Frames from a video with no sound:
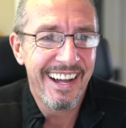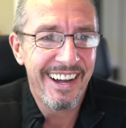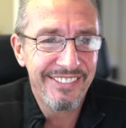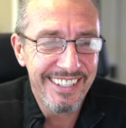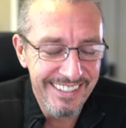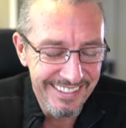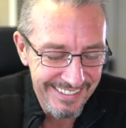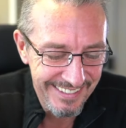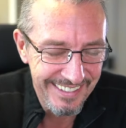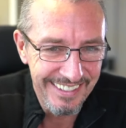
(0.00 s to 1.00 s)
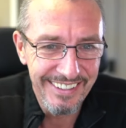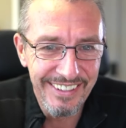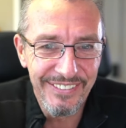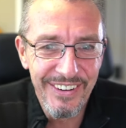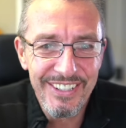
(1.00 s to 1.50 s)

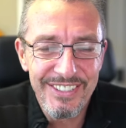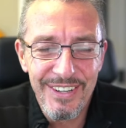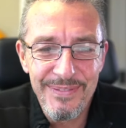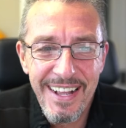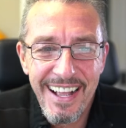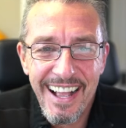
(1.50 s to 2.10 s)
a workshop,